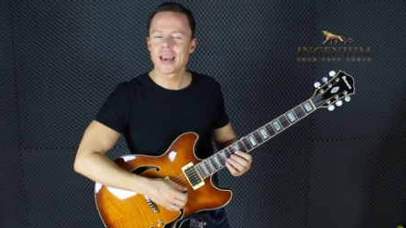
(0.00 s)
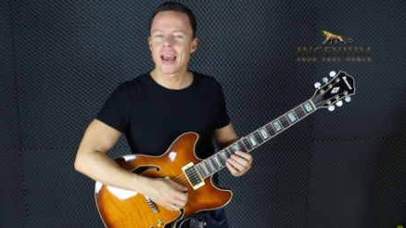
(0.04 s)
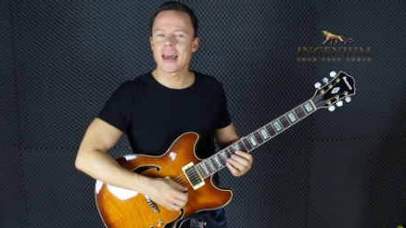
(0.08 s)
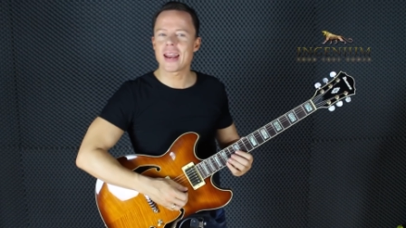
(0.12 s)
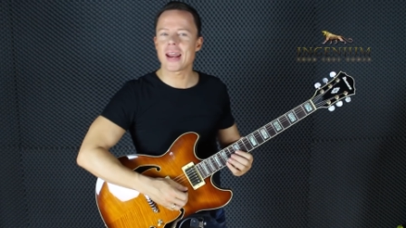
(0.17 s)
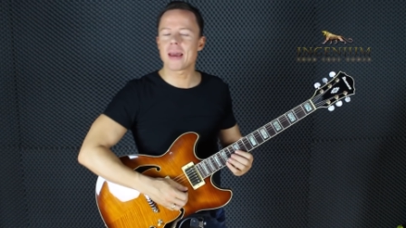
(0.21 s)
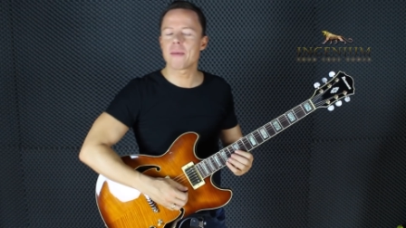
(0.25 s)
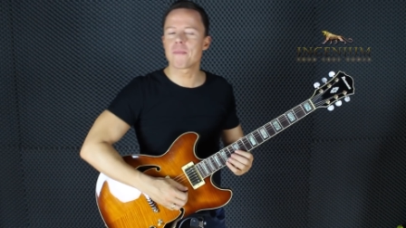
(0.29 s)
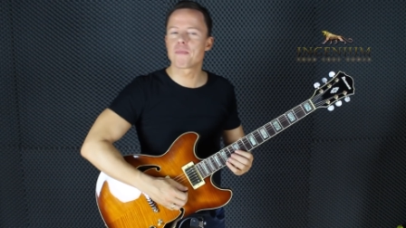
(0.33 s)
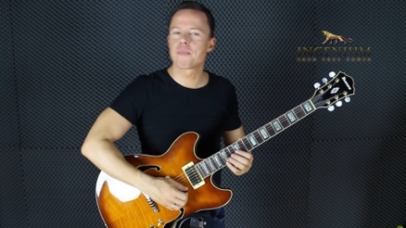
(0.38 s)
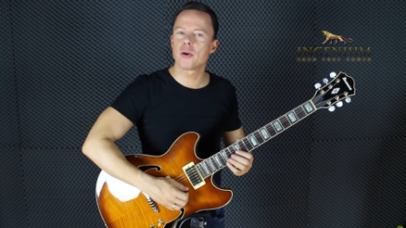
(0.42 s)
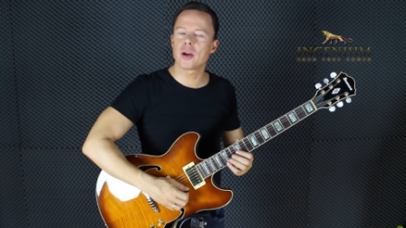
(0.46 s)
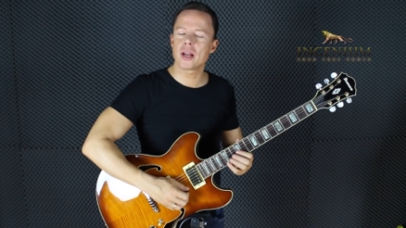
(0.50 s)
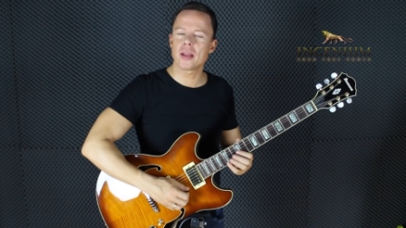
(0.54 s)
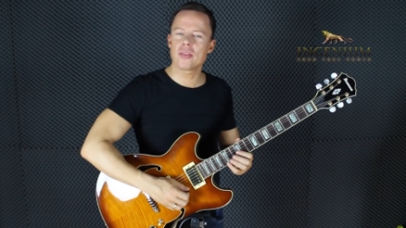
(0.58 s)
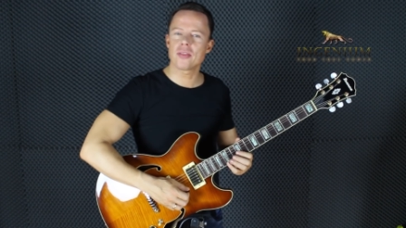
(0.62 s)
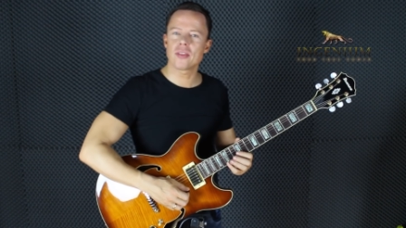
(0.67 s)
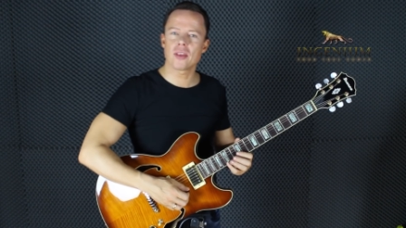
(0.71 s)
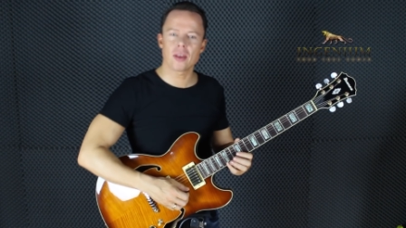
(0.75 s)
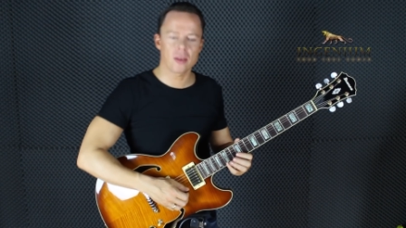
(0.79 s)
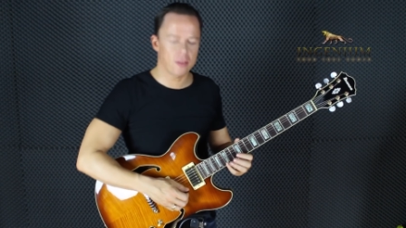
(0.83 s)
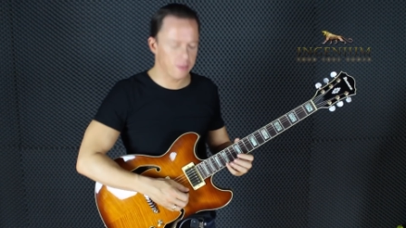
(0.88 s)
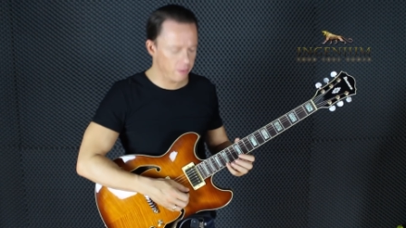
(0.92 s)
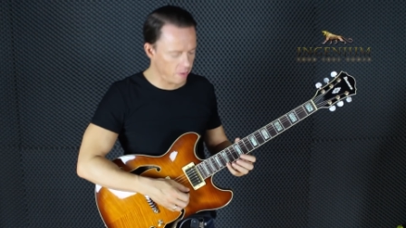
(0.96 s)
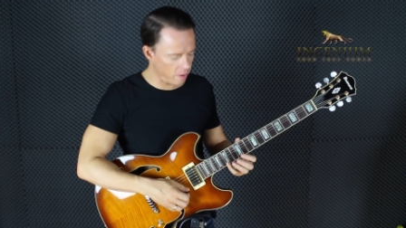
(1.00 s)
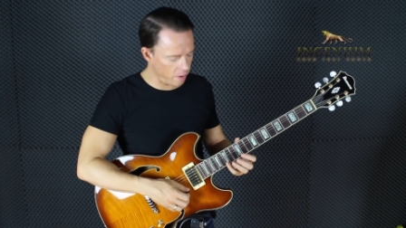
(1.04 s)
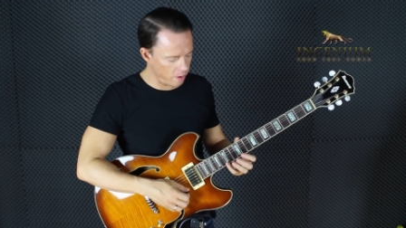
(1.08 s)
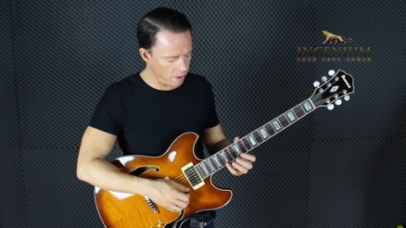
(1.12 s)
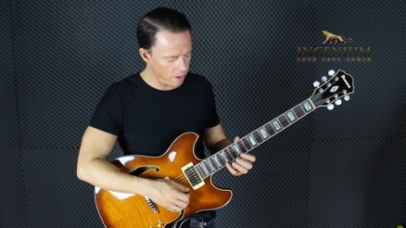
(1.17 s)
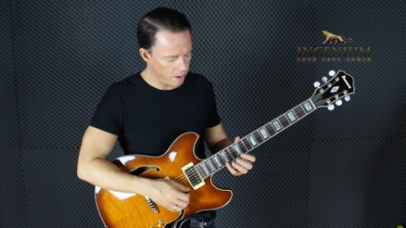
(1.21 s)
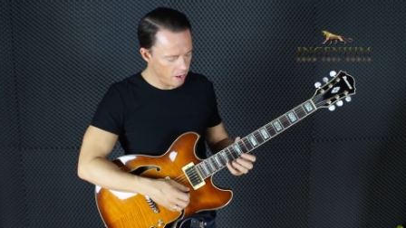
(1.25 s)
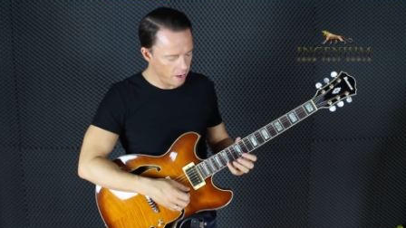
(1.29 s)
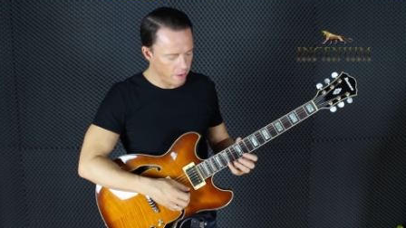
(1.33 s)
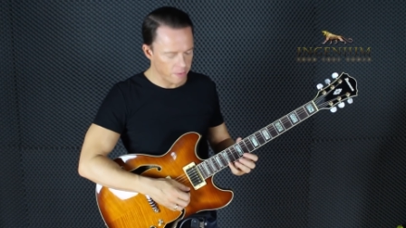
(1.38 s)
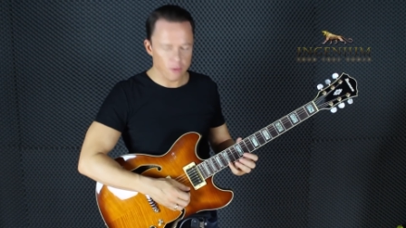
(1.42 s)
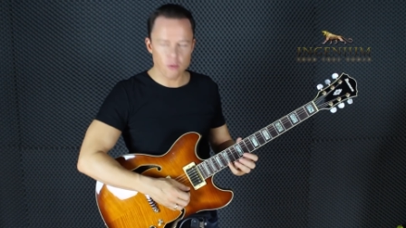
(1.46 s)
and I put in the
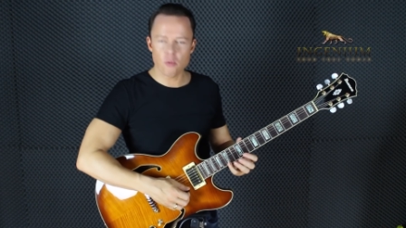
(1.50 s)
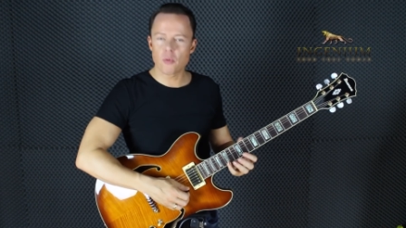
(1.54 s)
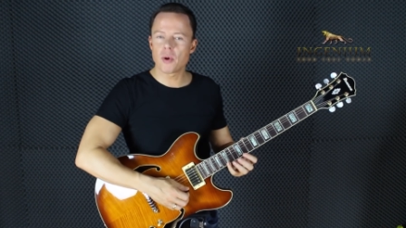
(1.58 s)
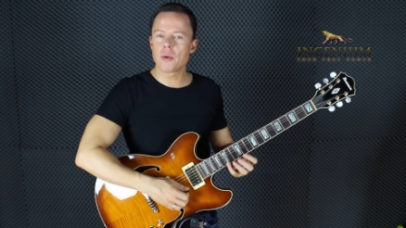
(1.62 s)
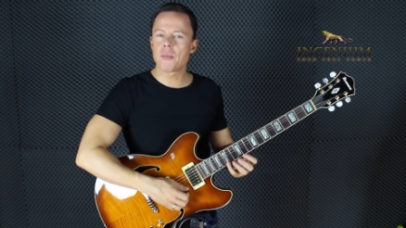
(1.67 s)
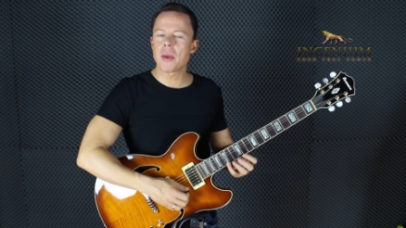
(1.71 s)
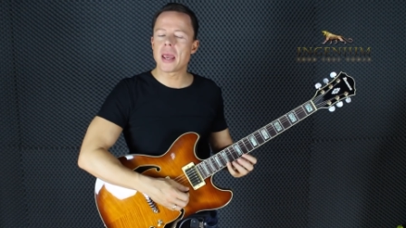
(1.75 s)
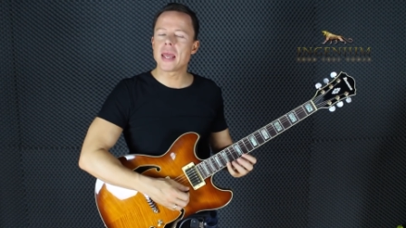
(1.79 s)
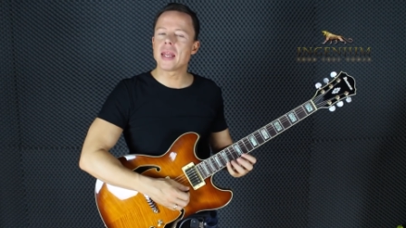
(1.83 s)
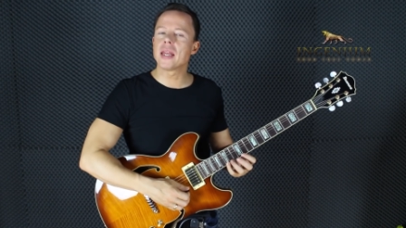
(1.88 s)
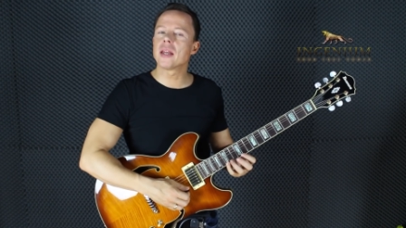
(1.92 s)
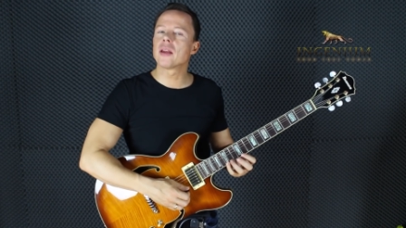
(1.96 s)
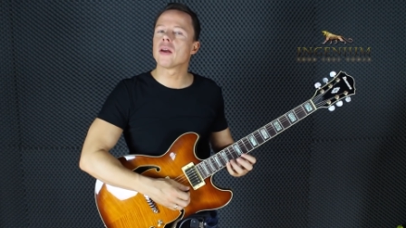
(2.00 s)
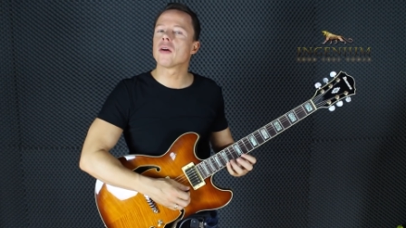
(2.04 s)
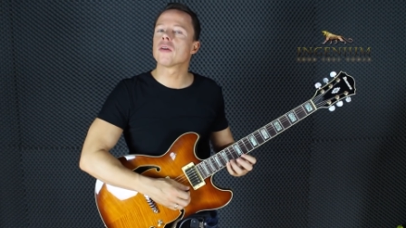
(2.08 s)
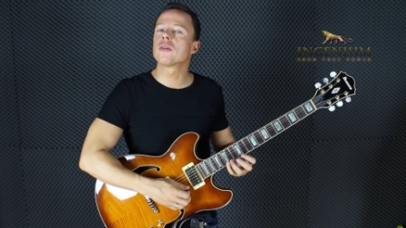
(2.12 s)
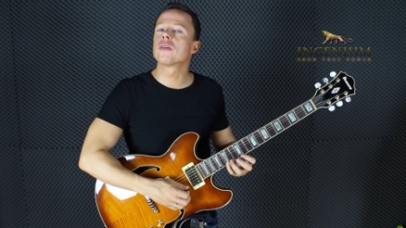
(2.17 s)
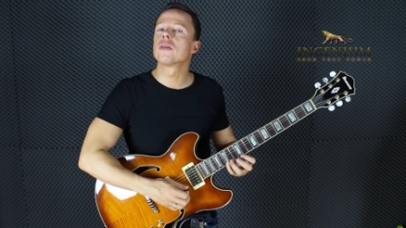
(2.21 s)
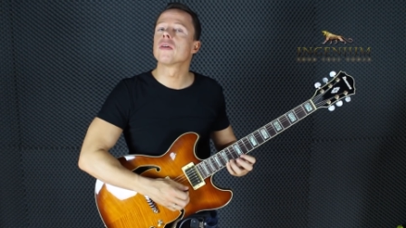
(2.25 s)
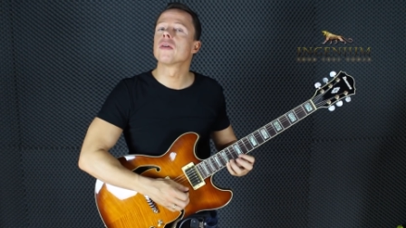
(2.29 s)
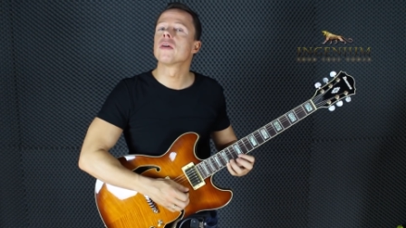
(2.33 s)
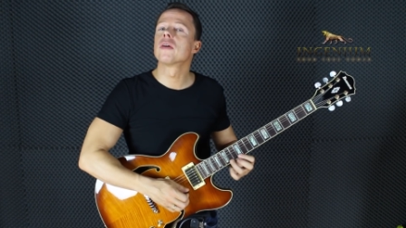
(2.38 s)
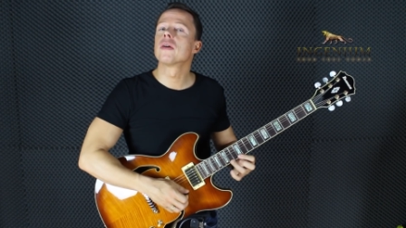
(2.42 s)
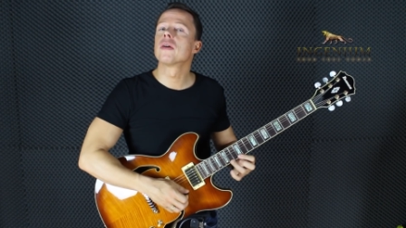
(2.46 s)
remaining note.